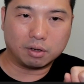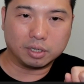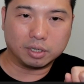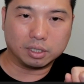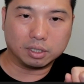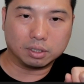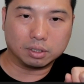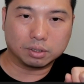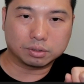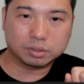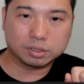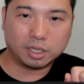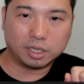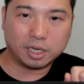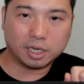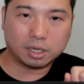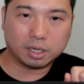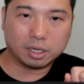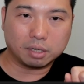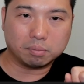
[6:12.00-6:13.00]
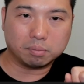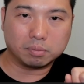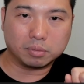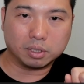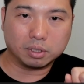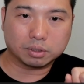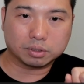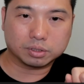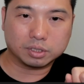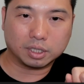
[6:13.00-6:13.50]
it looks like. Yep,
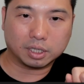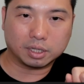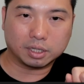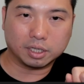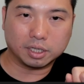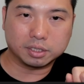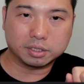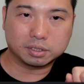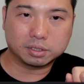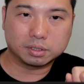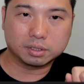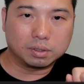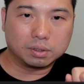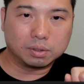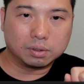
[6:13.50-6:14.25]
it looks like this.